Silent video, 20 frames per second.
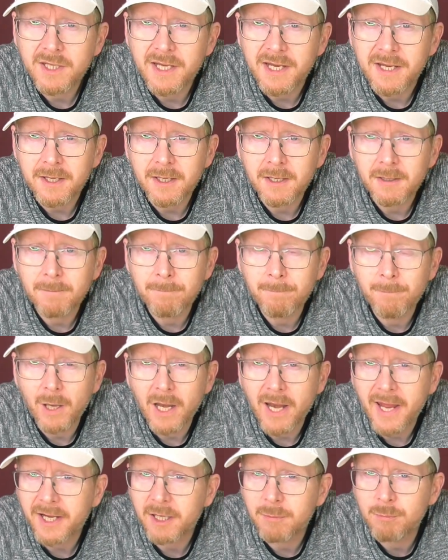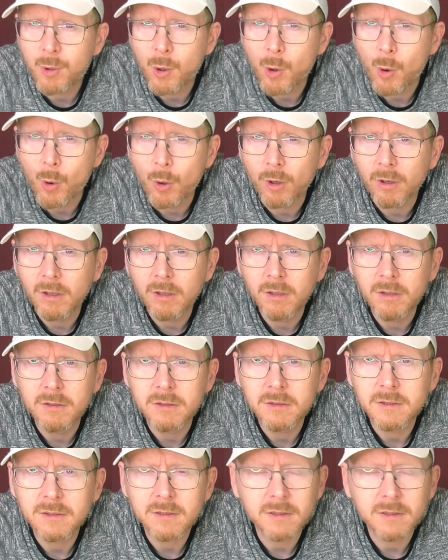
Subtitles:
King Black Pearl